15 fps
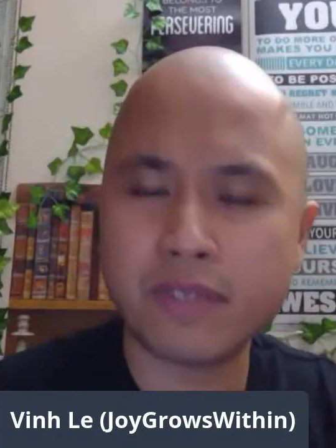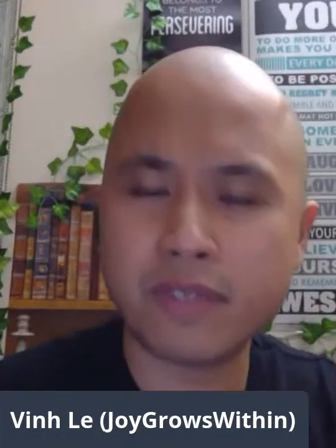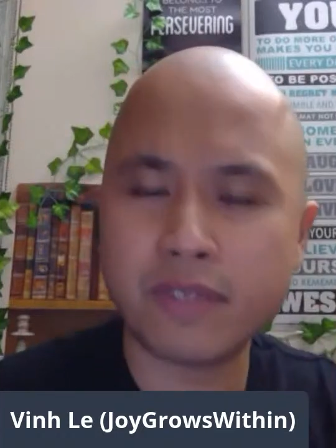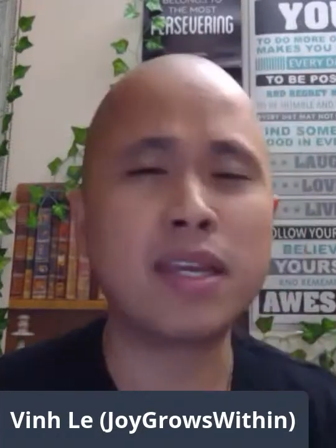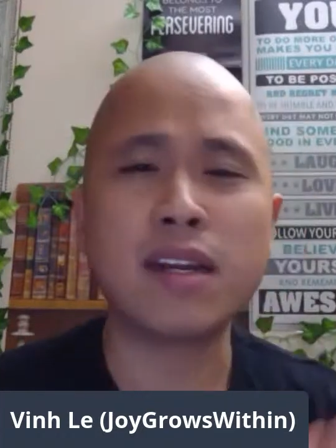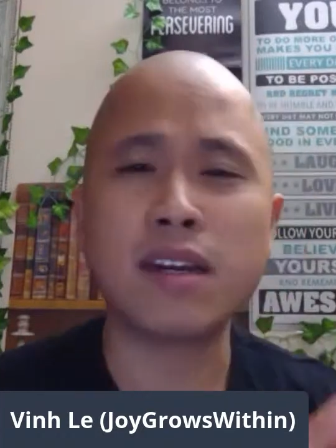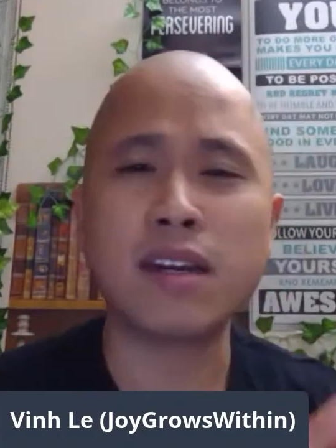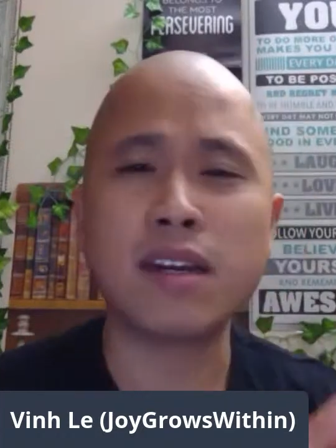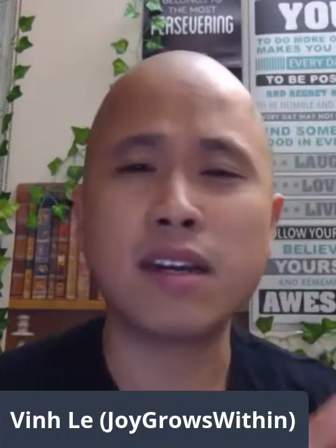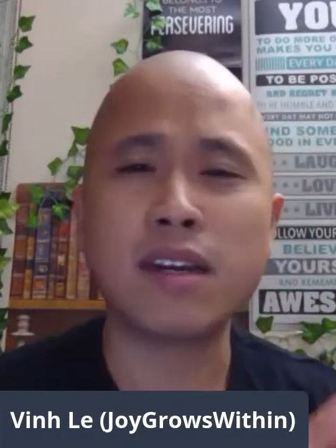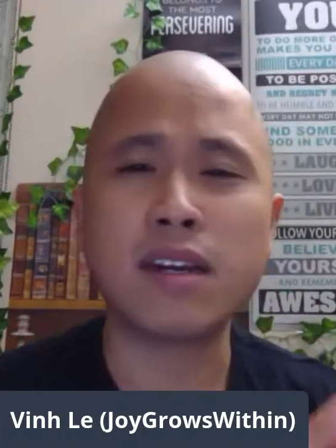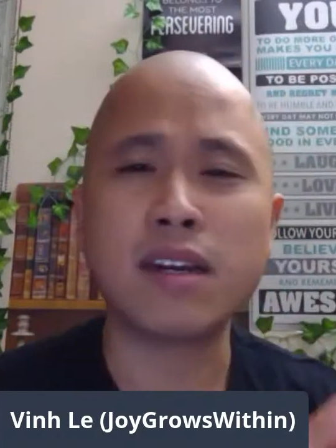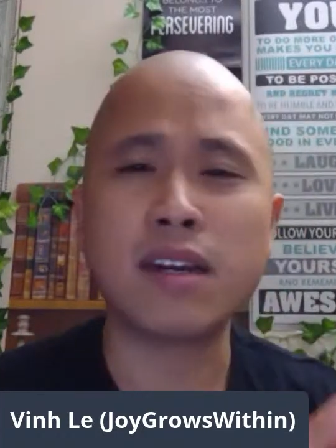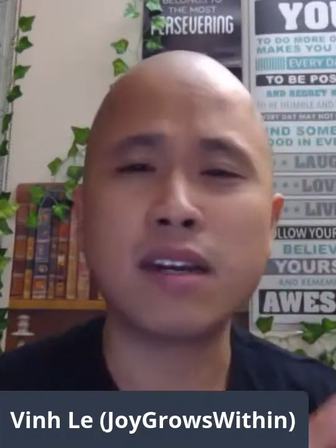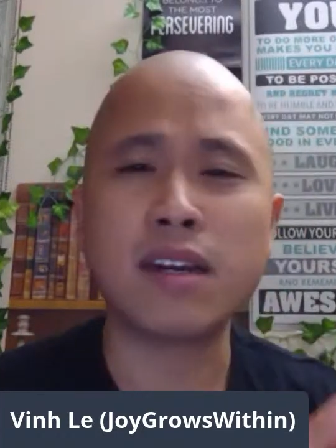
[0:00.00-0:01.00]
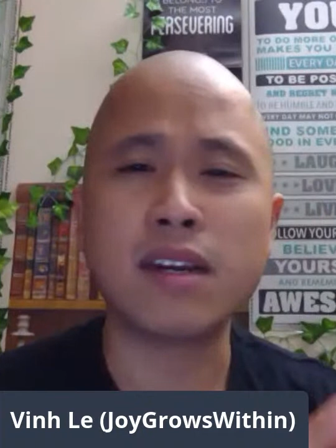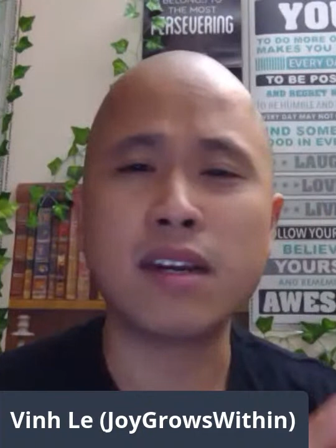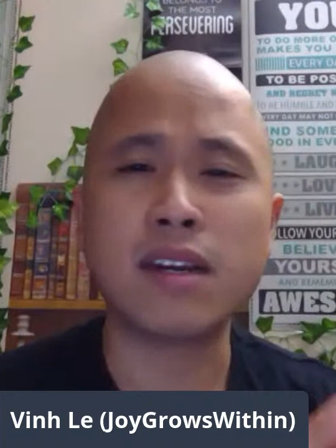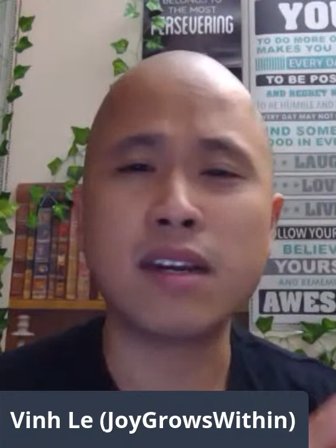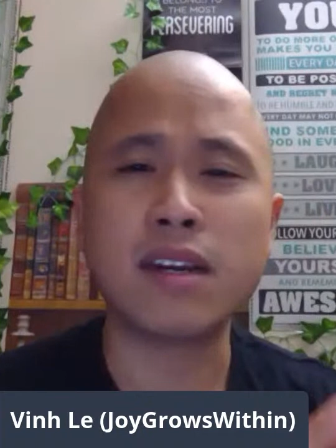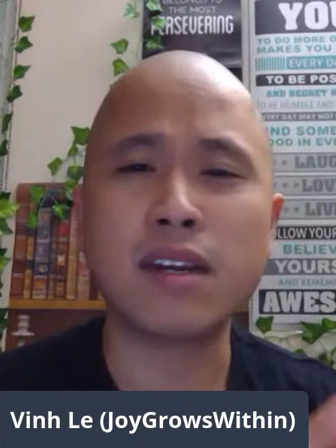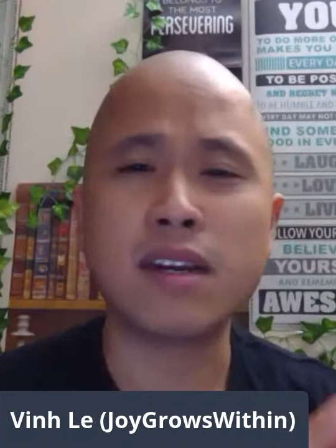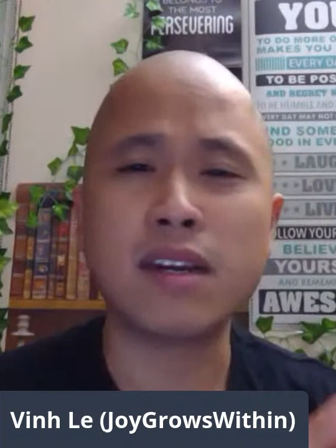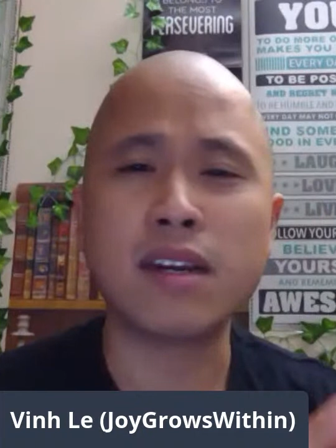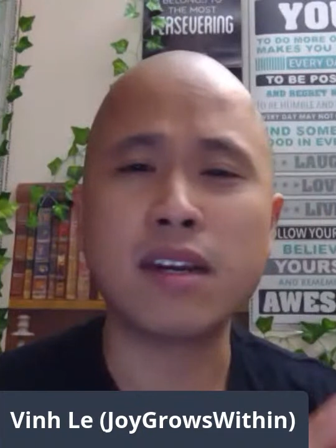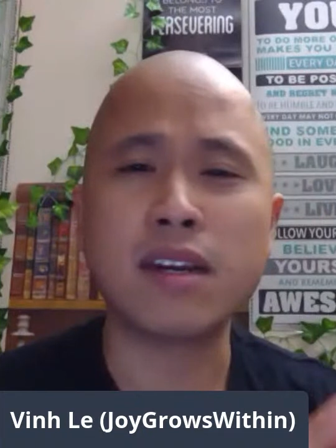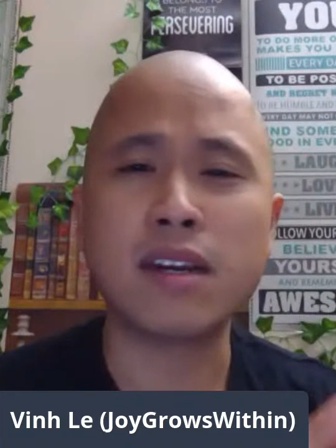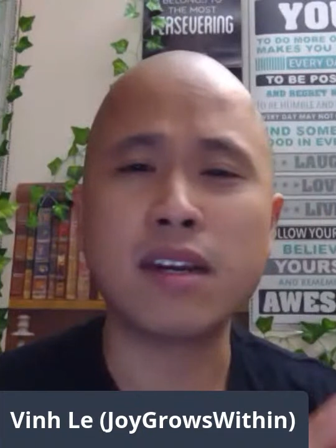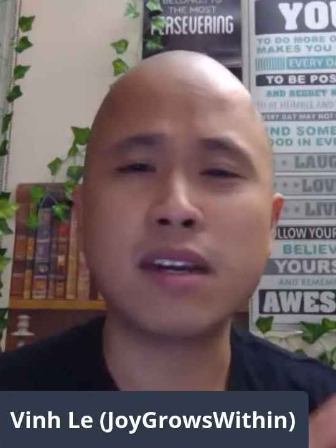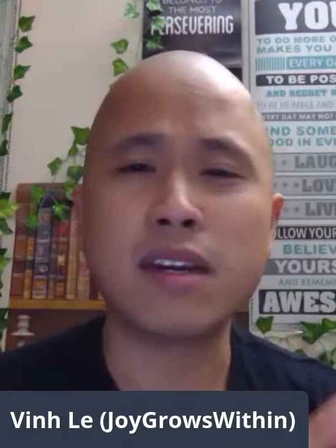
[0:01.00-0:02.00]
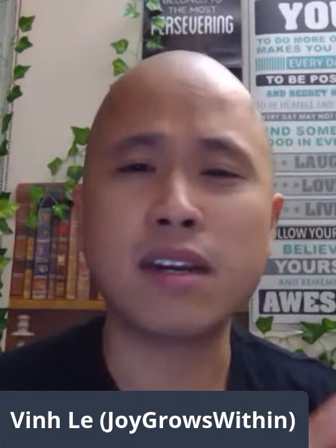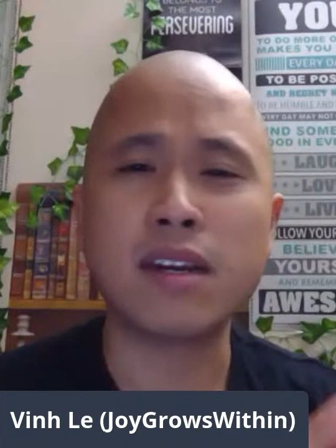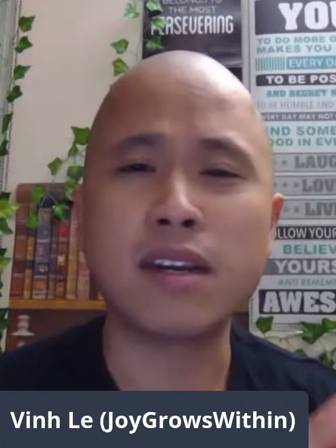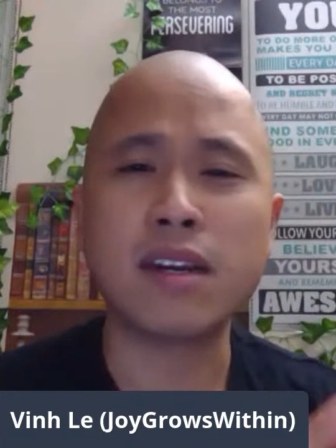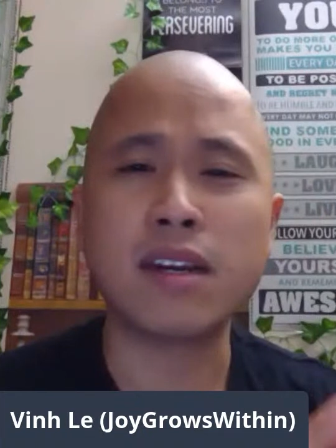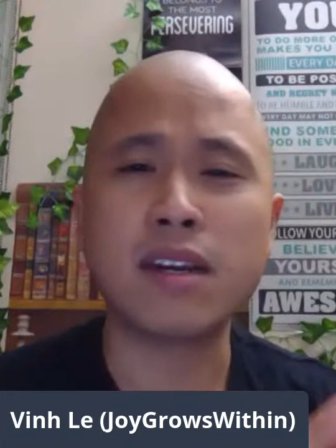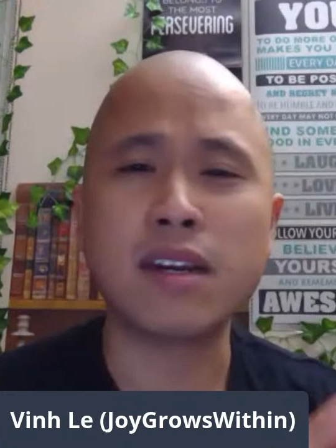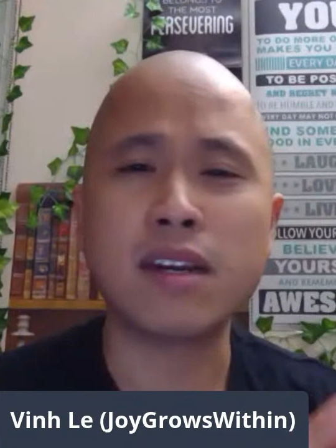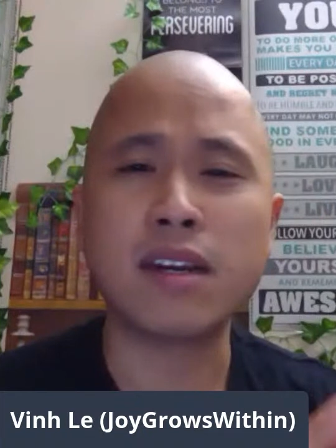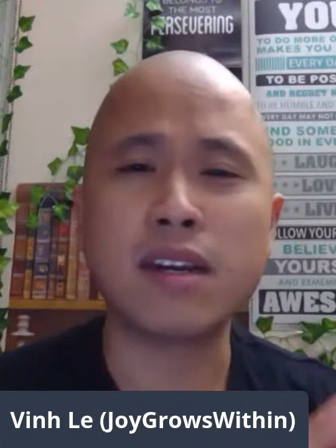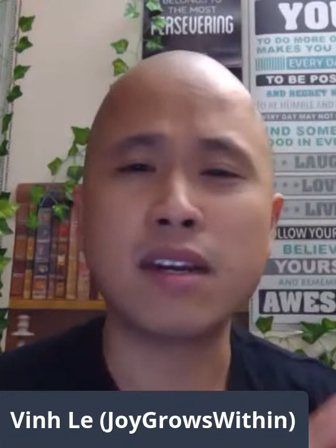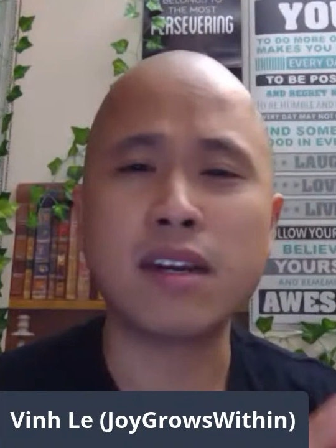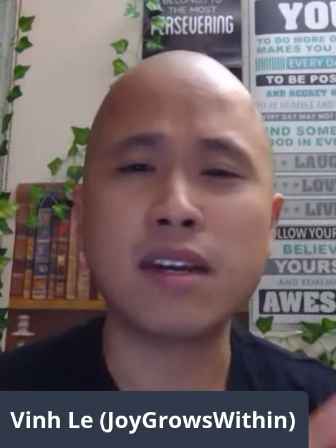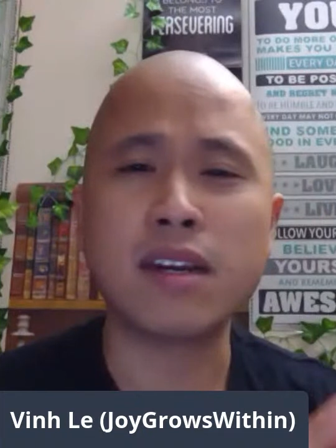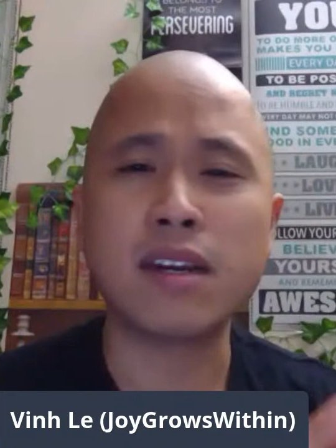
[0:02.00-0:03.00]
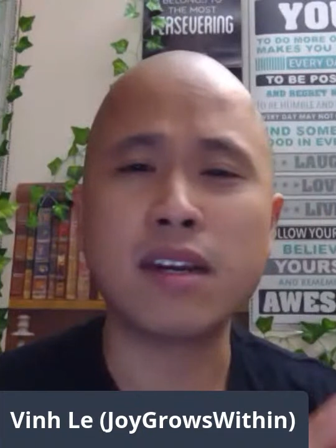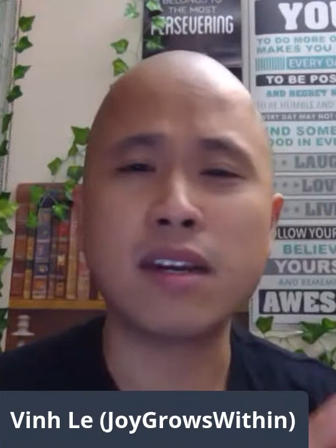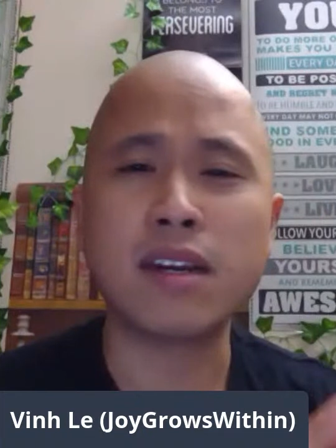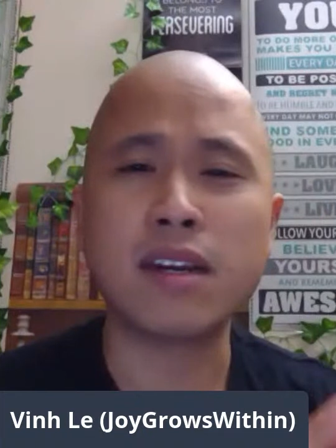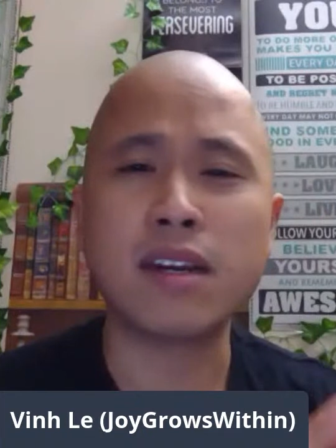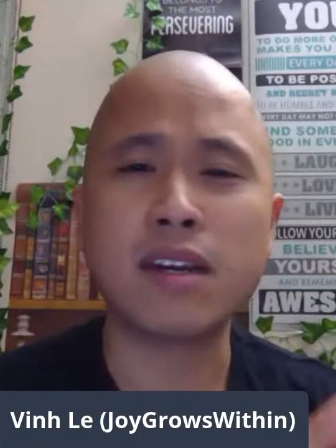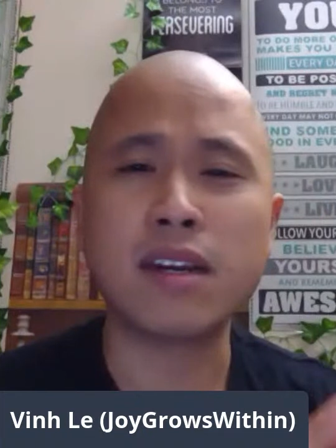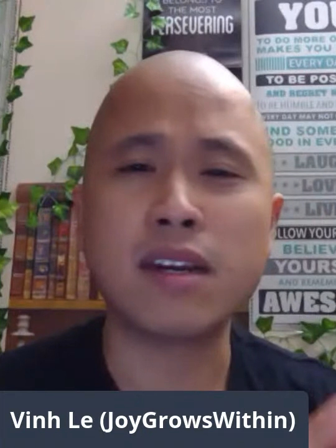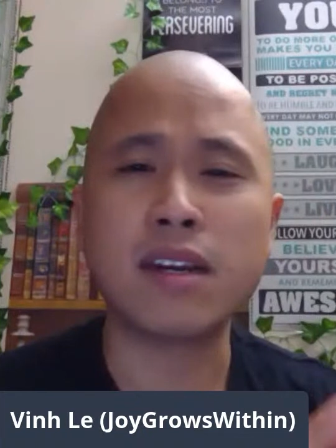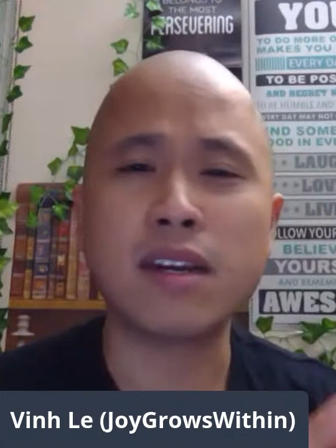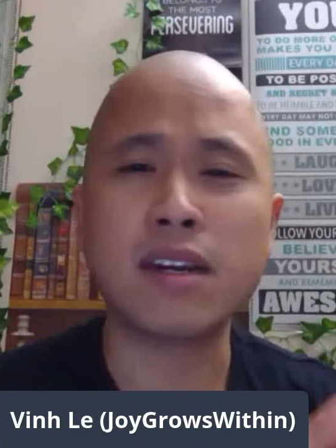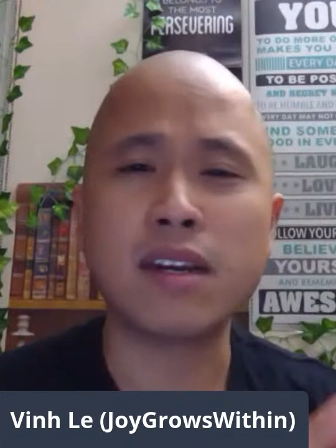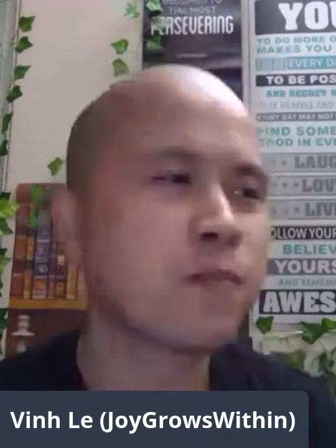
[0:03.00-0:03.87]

being loving, all the good stuff in the dictionary. You know what I mean?